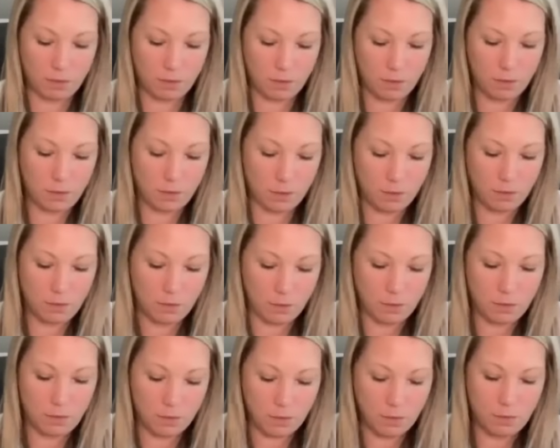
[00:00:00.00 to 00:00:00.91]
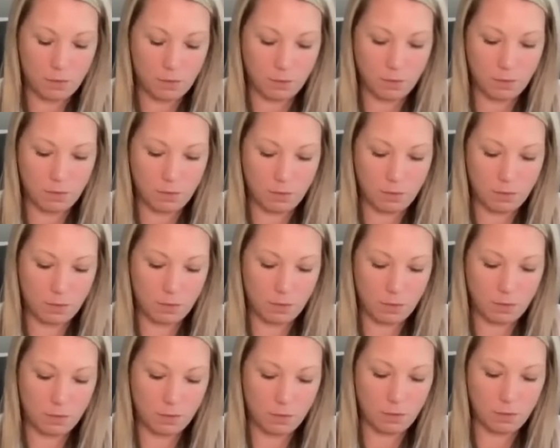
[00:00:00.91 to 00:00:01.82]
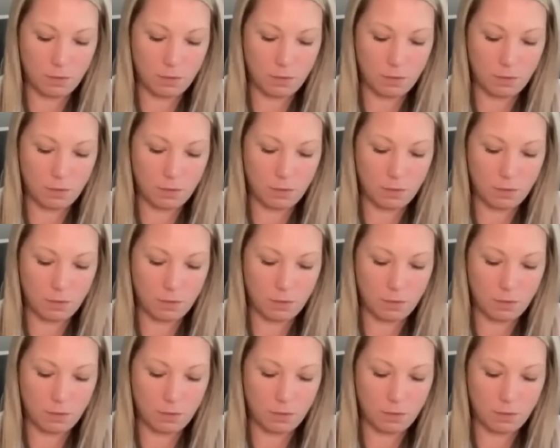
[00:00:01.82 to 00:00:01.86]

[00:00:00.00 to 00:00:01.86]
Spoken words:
(silence)